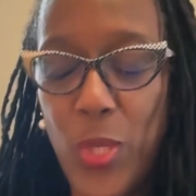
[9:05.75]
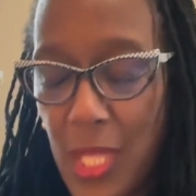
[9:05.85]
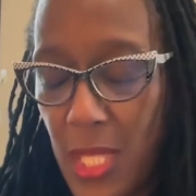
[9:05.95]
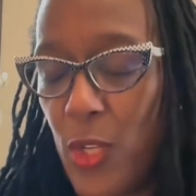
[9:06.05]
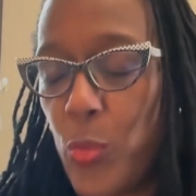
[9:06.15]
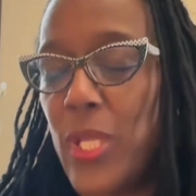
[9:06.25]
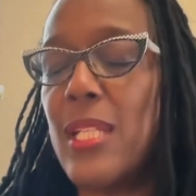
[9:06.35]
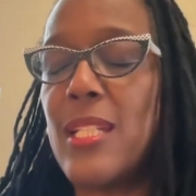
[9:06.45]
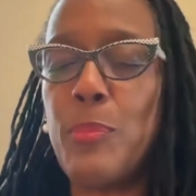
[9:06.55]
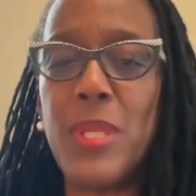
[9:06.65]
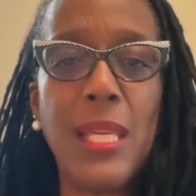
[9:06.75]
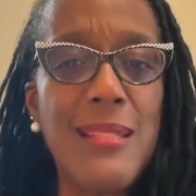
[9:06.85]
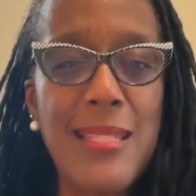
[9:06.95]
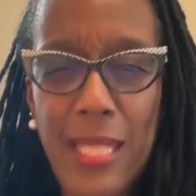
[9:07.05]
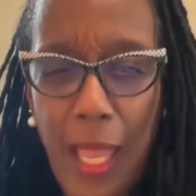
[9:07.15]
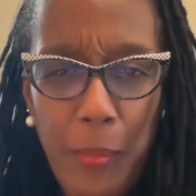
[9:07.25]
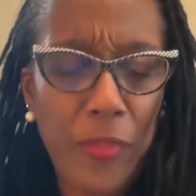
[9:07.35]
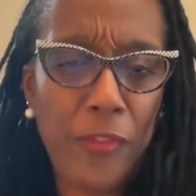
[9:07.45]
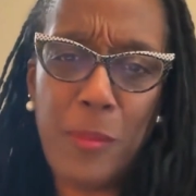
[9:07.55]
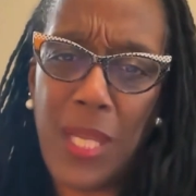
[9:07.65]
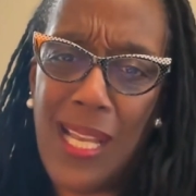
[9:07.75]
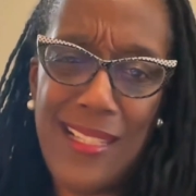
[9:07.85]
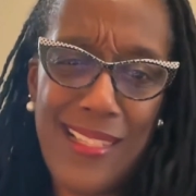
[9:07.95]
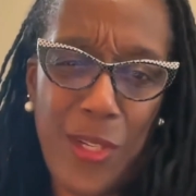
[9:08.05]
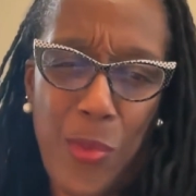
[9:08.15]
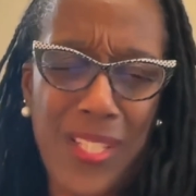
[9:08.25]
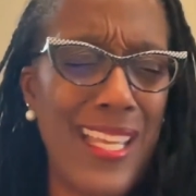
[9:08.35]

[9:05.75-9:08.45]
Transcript: think we need to be exempt from consequence.